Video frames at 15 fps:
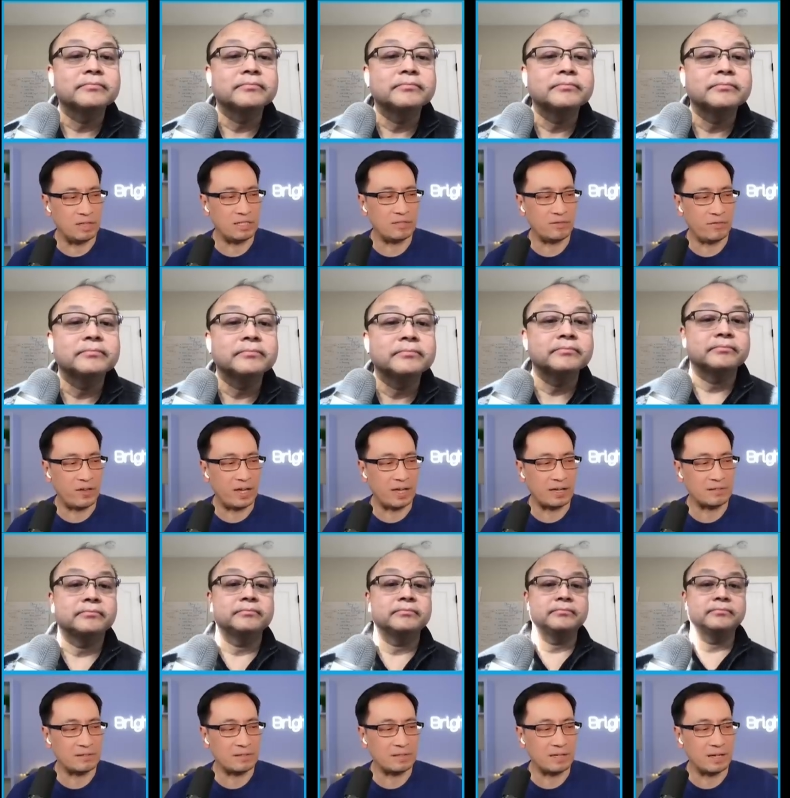Speaker 1: this
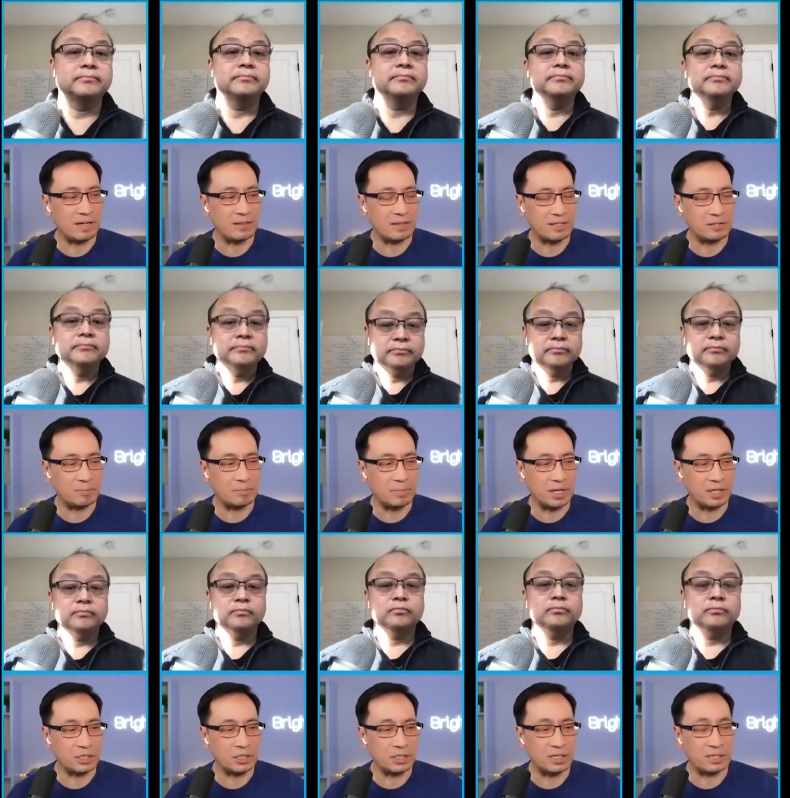fast and this
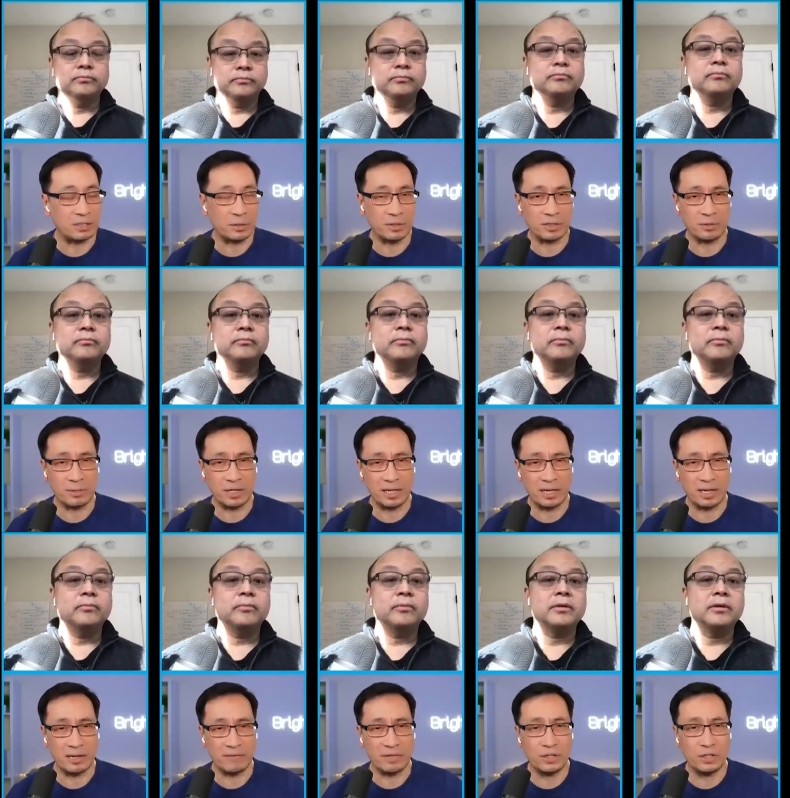much is going to be
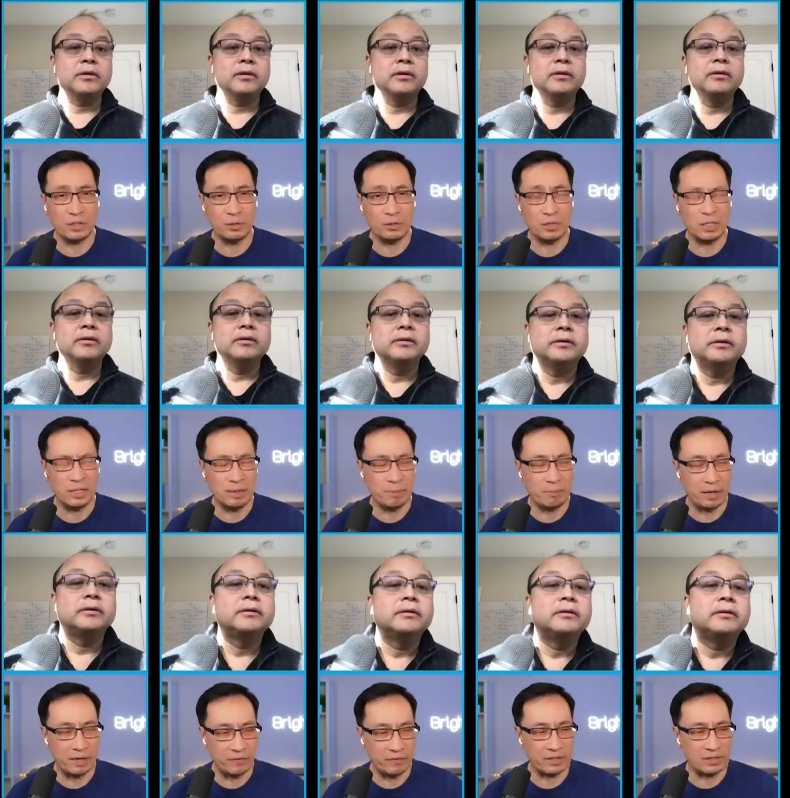have huge
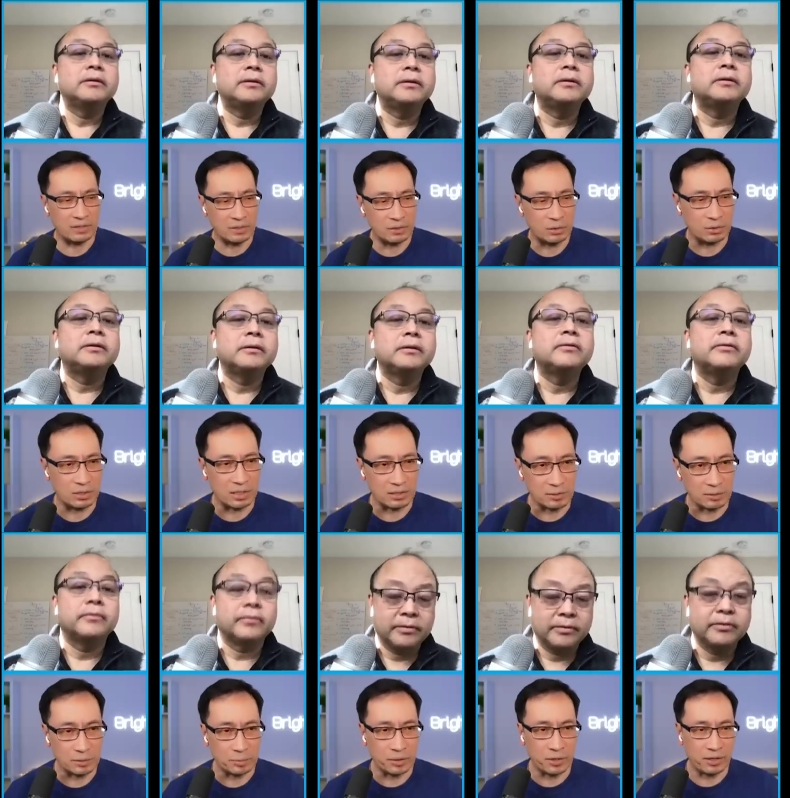benefits to
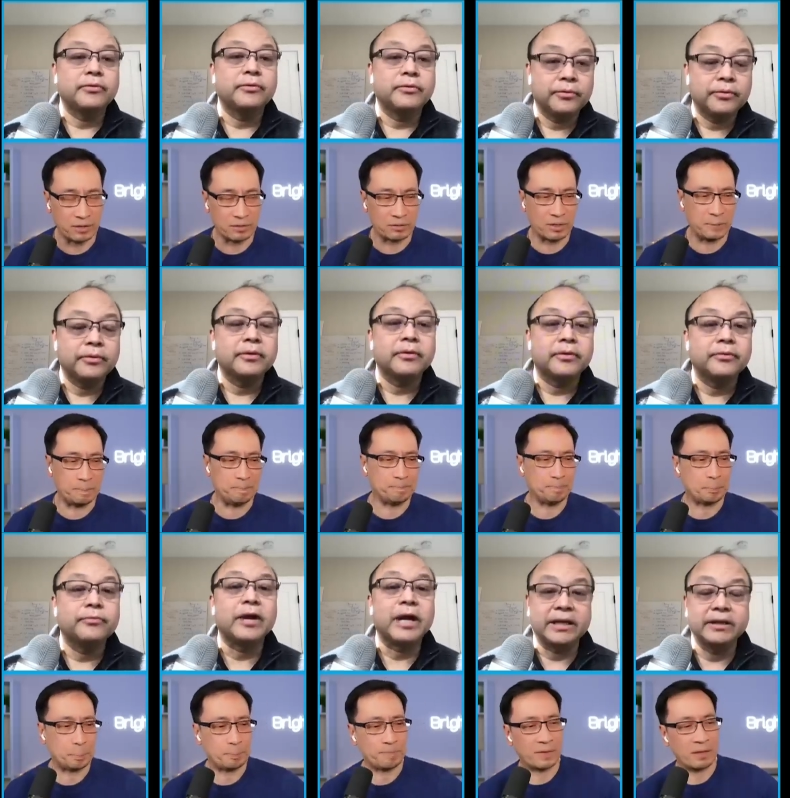Tesla's products, right?
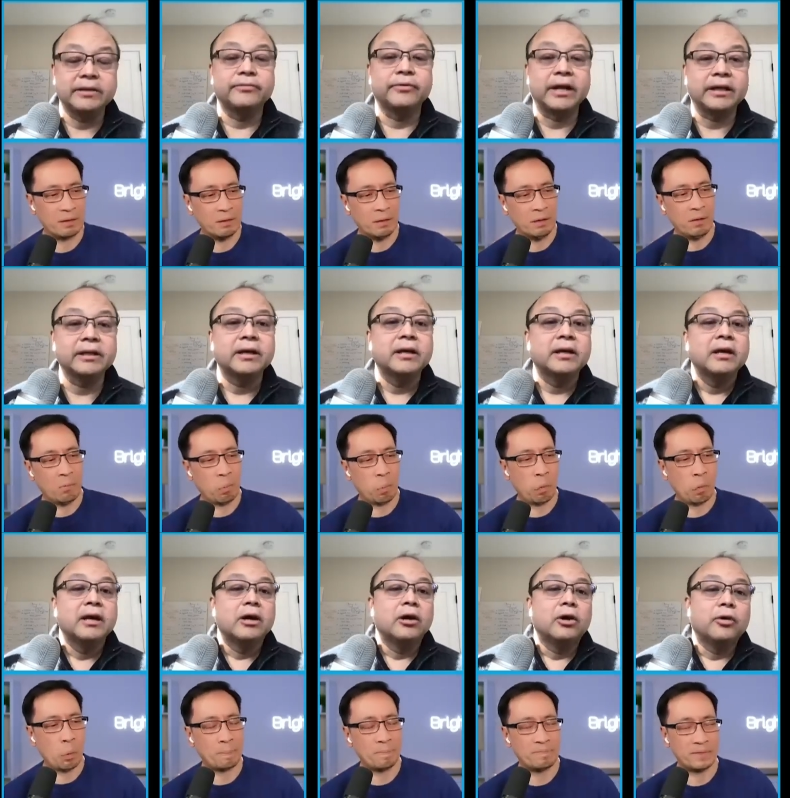
Speaker 2: Right, right.
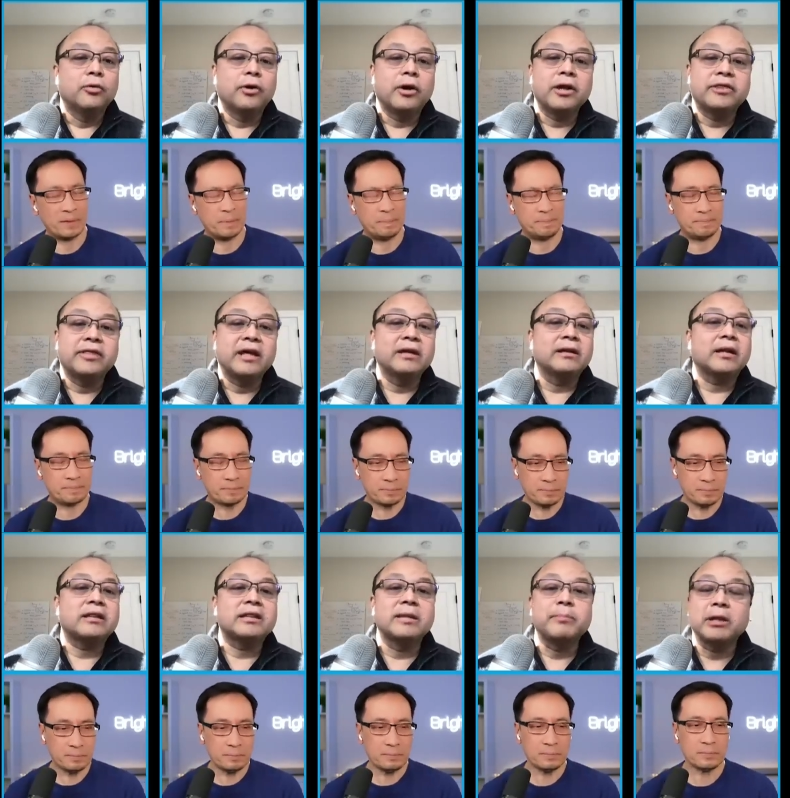Uh, things
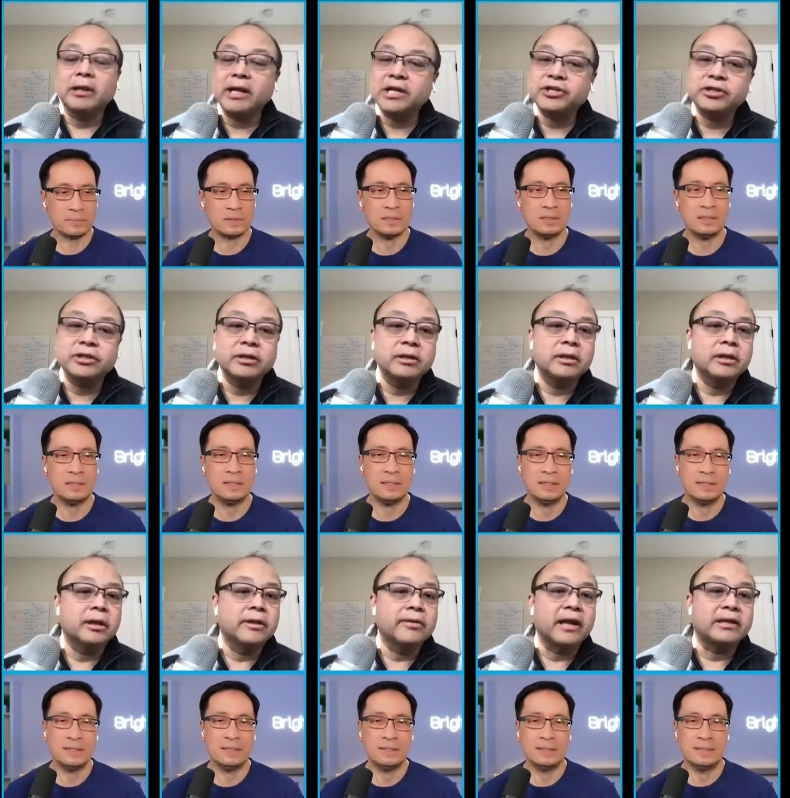like simulation
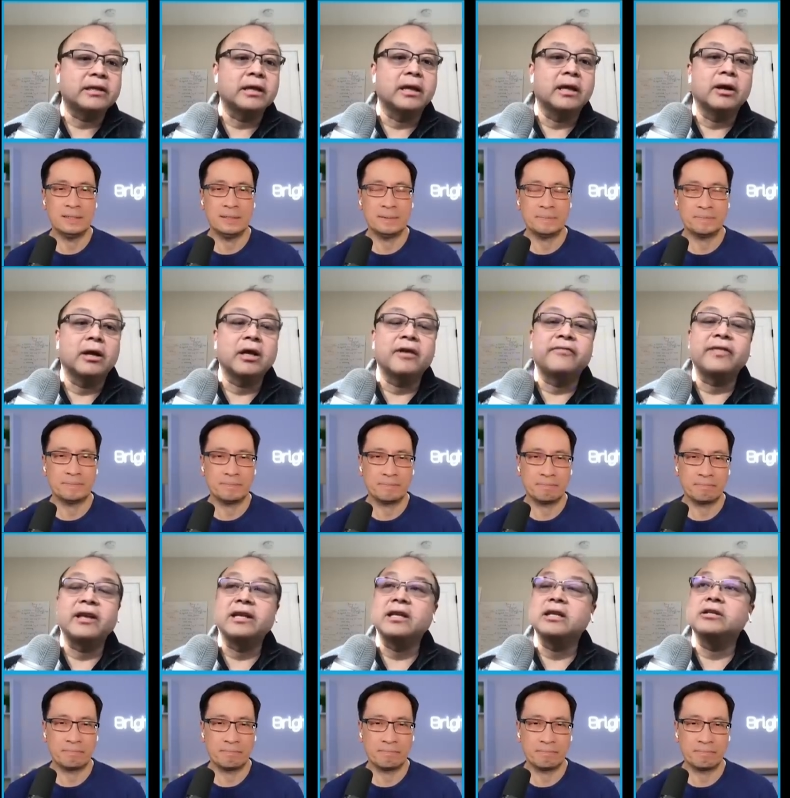that uh, if
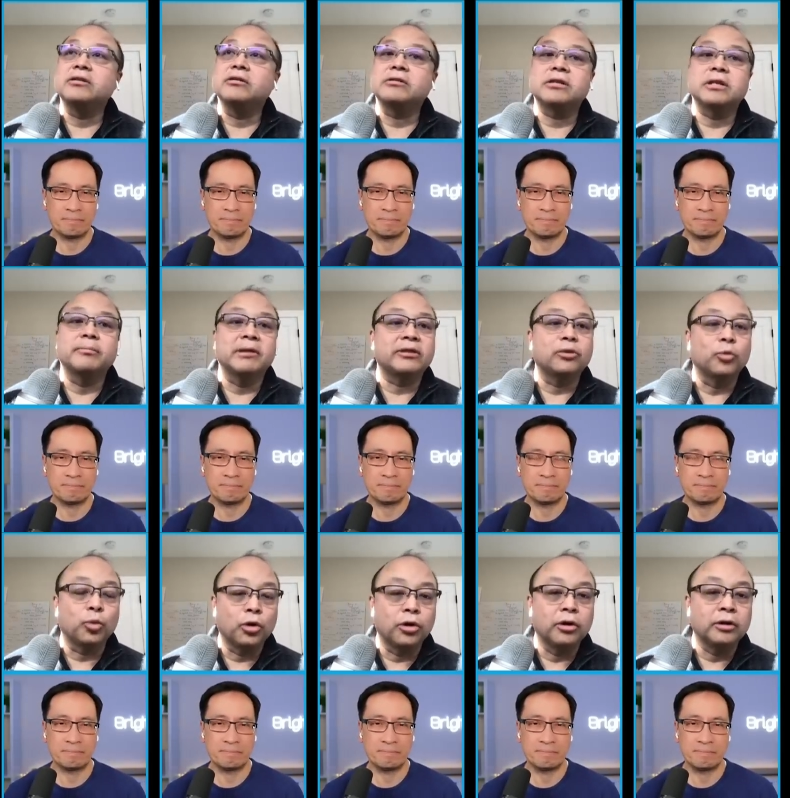they need to simulate the
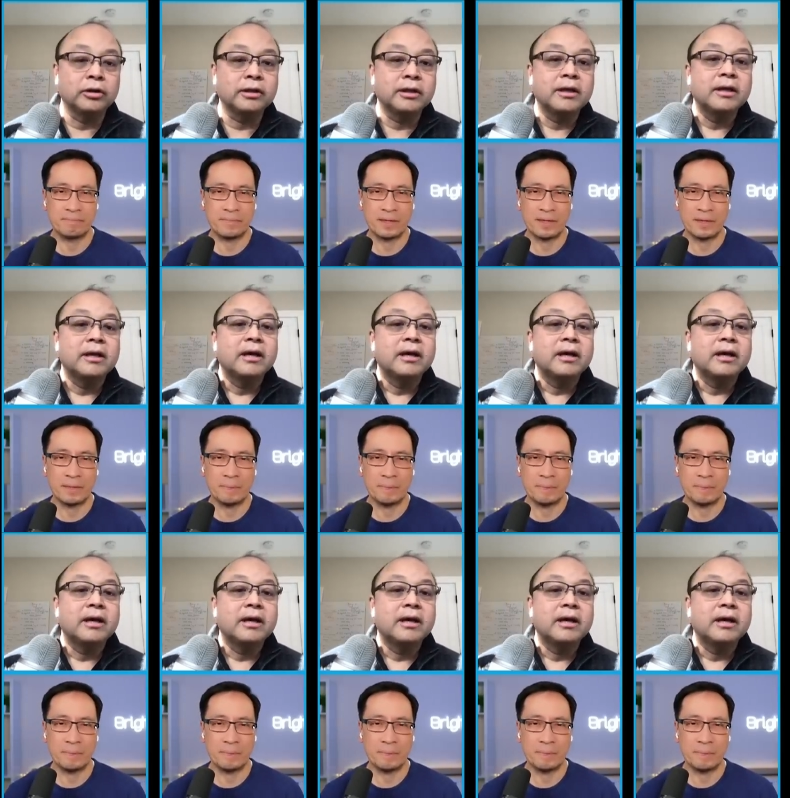world,